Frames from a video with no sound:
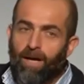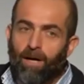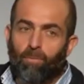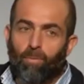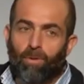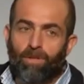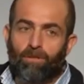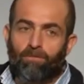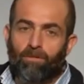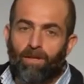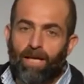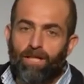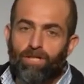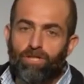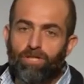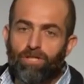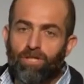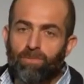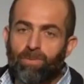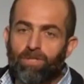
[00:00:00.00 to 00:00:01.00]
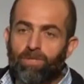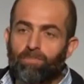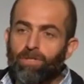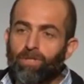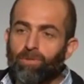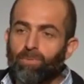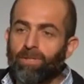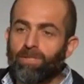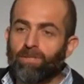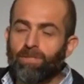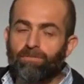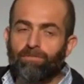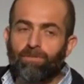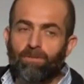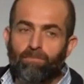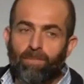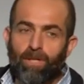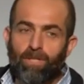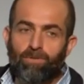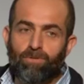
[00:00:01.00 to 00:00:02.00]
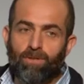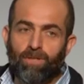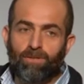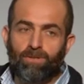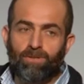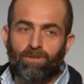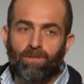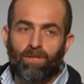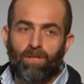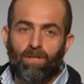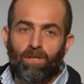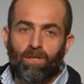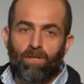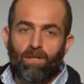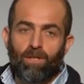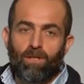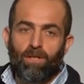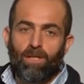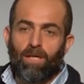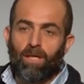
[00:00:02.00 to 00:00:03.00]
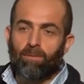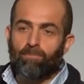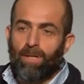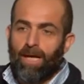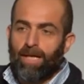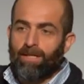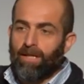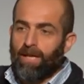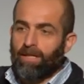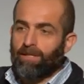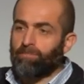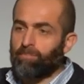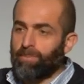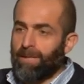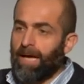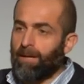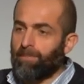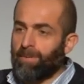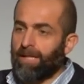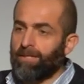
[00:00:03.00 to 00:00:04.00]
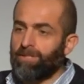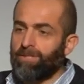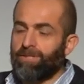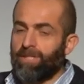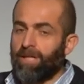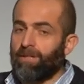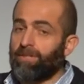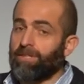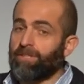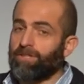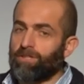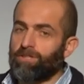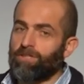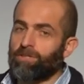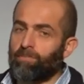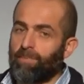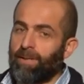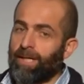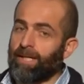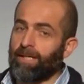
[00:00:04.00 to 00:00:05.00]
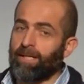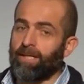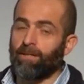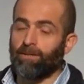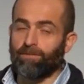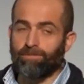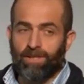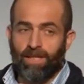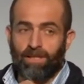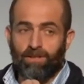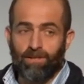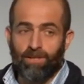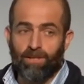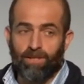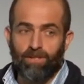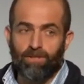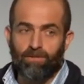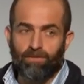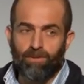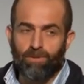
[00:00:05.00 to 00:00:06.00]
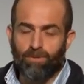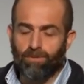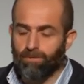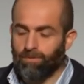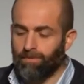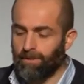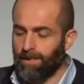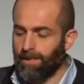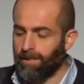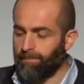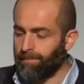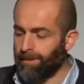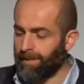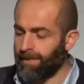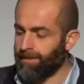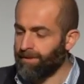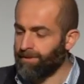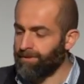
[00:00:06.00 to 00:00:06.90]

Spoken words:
out what the relationship is between different metrics, and be able to understand things such as plant health down to the individual plant